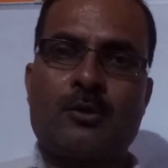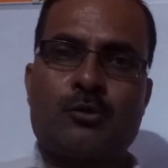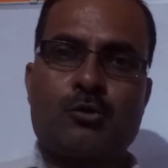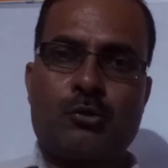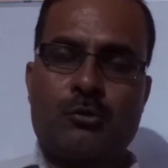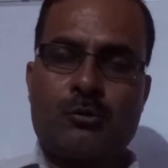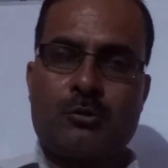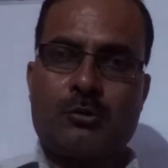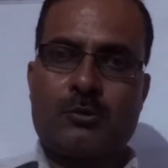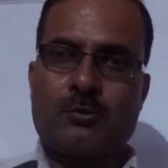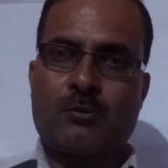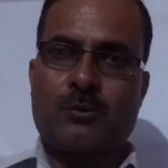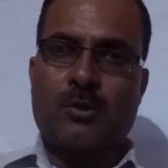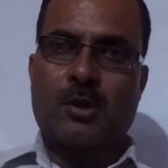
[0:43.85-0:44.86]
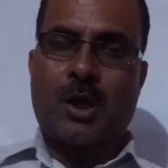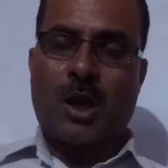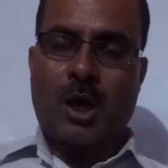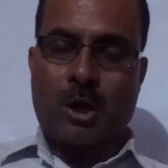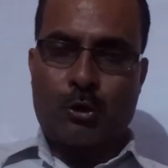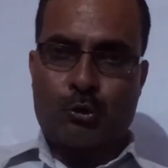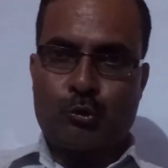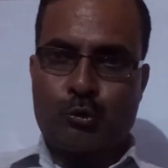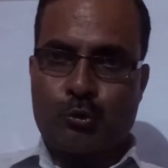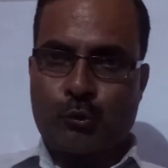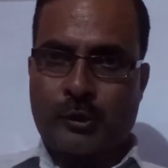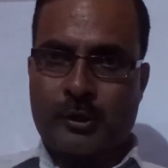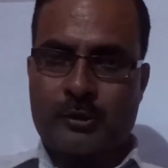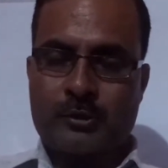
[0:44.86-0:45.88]
So how to do
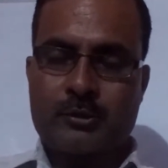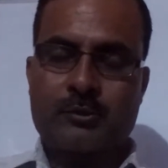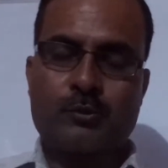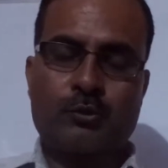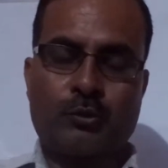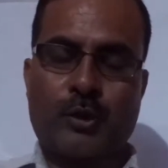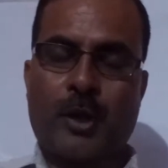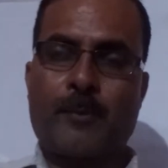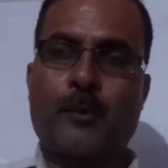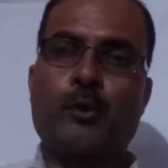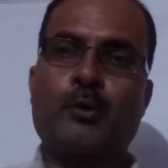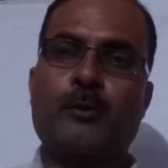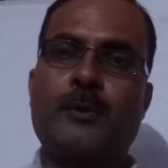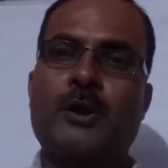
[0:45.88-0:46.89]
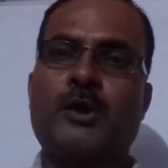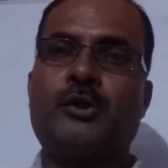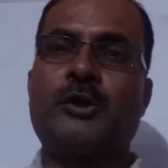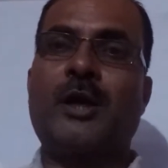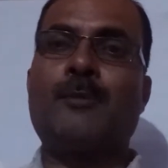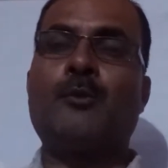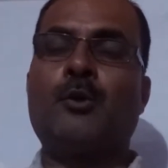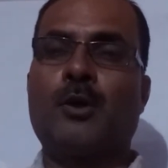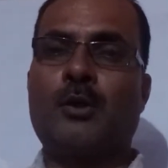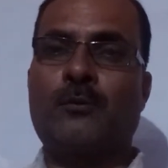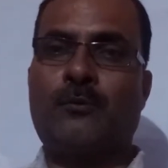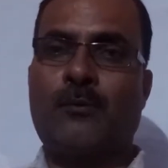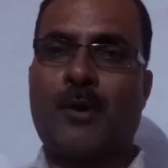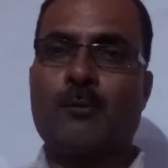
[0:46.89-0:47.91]
it? Today I am going to be derive the only
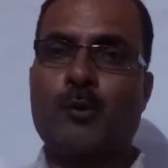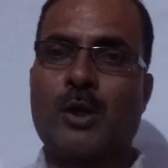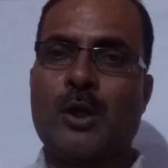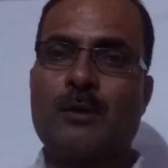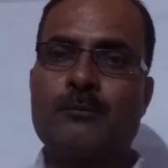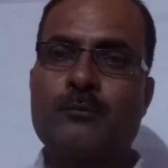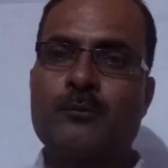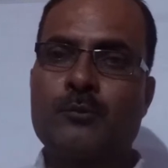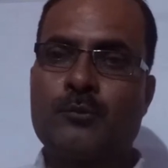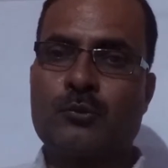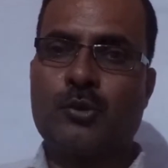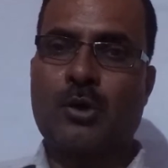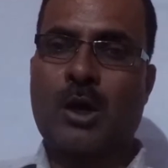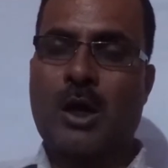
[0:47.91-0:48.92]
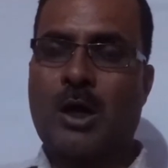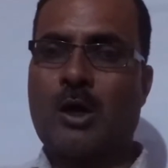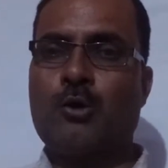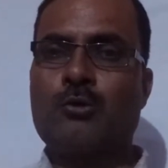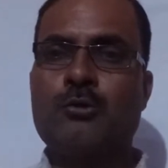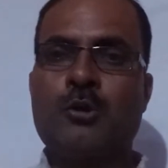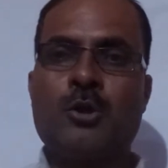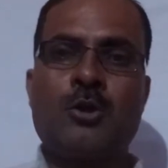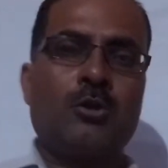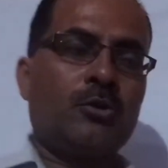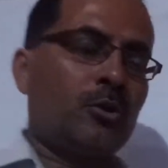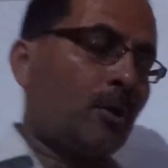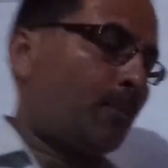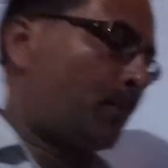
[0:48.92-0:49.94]
formula, how the